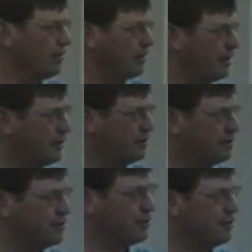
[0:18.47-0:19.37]

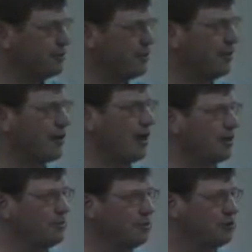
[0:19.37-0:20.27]
because their
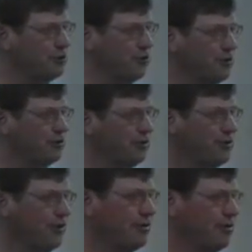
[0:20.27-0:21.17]
economy's growing,
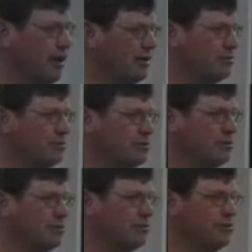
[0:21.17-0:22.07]
and they're not,
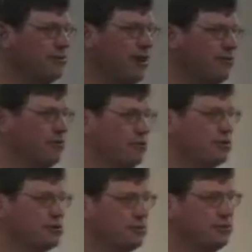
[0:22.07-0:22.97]
you know, they're not
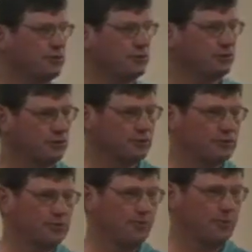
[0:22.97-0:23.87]
flourishing, but
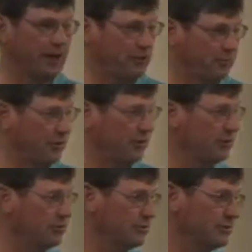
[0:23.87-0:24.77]
they're paying their
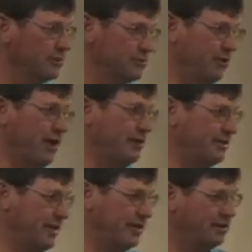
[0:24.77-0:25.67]
bills. They're not
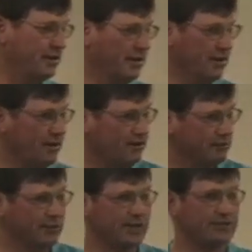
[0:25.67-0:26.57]
in debt.
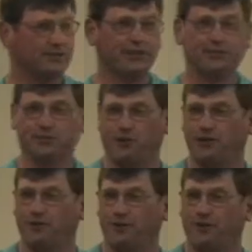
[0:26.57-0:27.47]
There's actually states that
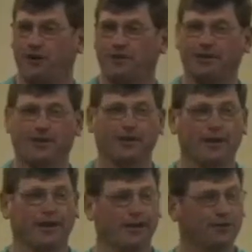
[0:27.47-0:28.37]
aren't. They're out of debt.
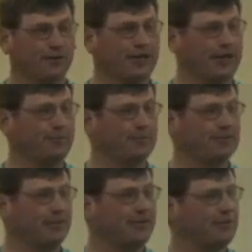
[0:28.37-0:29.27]
And you look at them and you
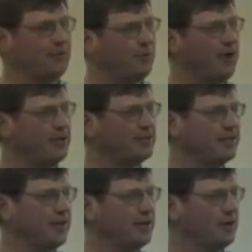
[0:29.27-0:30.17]
say, well, why is
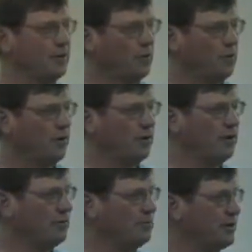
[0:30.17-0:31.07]
that?
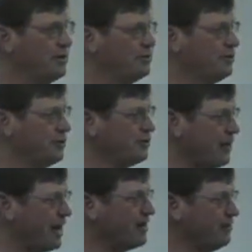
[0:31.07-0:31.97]
Well, because they're
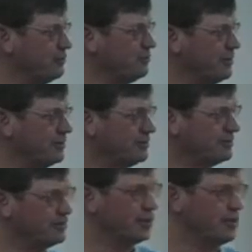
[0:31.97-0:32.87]
attracting those
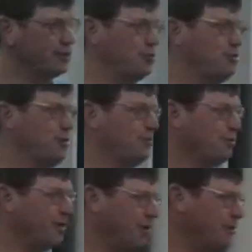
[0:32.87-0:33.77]
businesses, so people
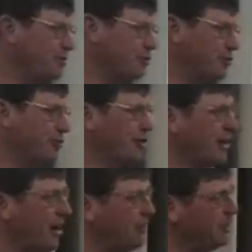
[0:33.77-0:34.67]
are coming. And so their
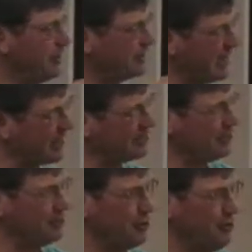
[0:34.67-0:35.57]
economy is
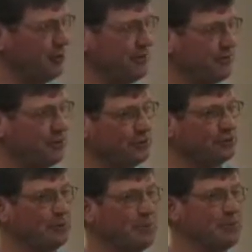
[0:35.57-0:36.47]
actually growing, even though
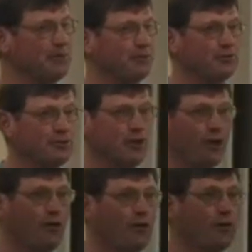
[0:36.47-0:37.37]
it's maybe growing
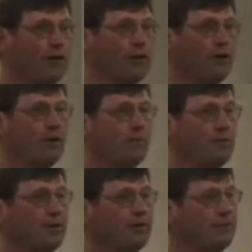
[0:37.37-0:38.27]
slow.
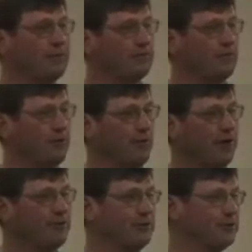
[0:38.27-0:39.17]
But their
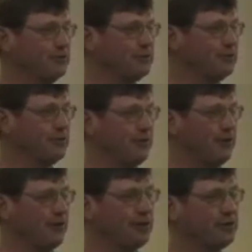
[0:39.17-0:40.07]
revenues
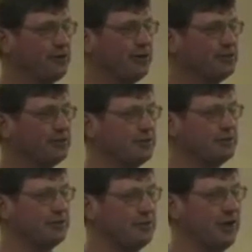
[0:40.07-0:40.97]
are
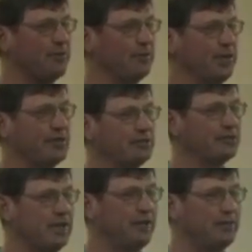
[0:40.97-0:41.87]
increasing and their
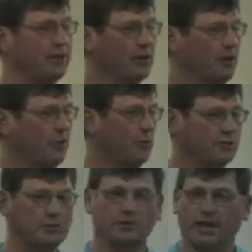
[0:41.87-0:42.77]
obligations have.
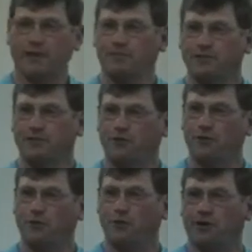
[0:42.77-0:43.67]
What's happened in
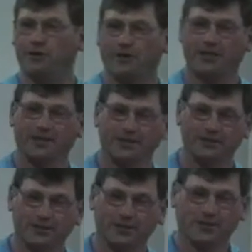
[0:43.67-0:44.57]
Illinois
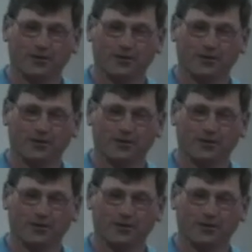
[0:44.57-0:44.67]
is